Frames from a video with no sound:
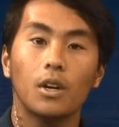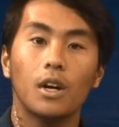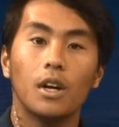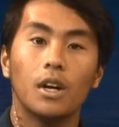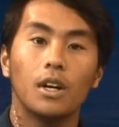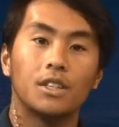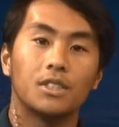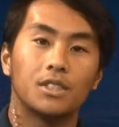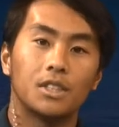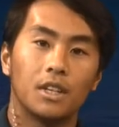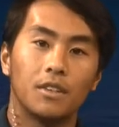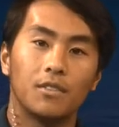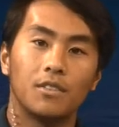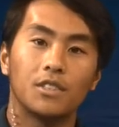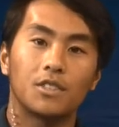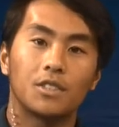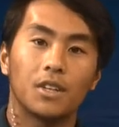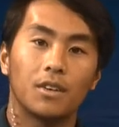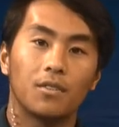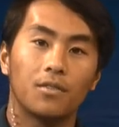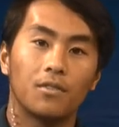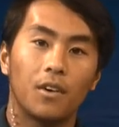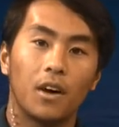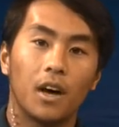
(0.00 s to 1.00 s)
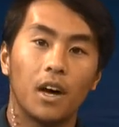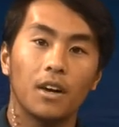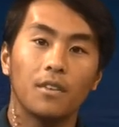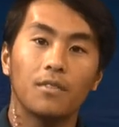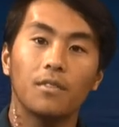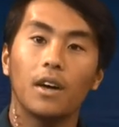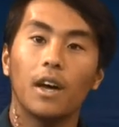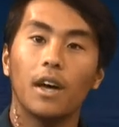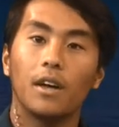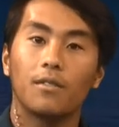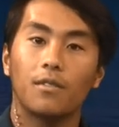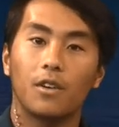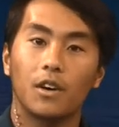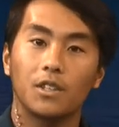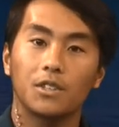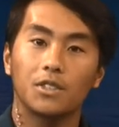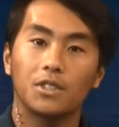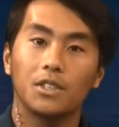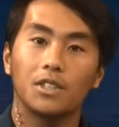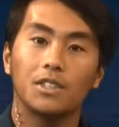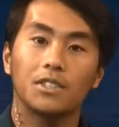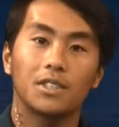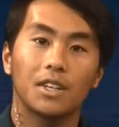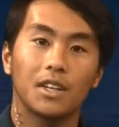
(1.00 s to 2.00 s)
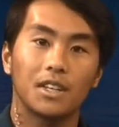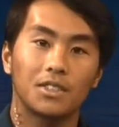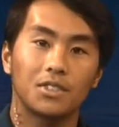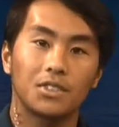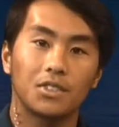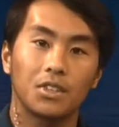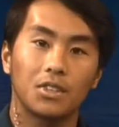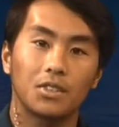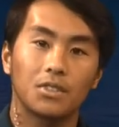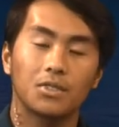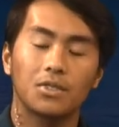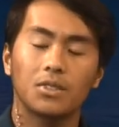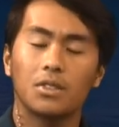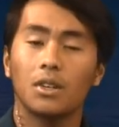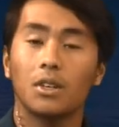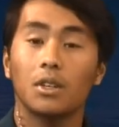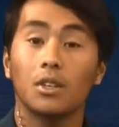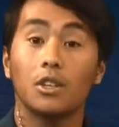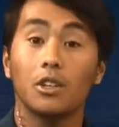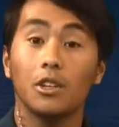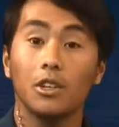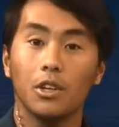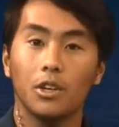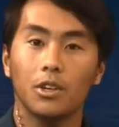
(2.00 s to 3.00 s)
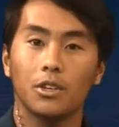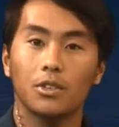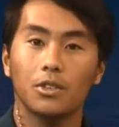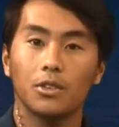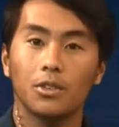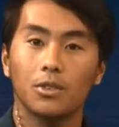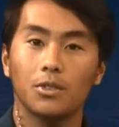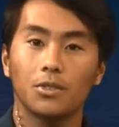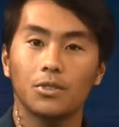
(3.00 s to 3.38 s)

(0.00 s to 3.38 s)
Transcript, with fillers: JV's at 5, and varsity's at 6. Good luck, girls.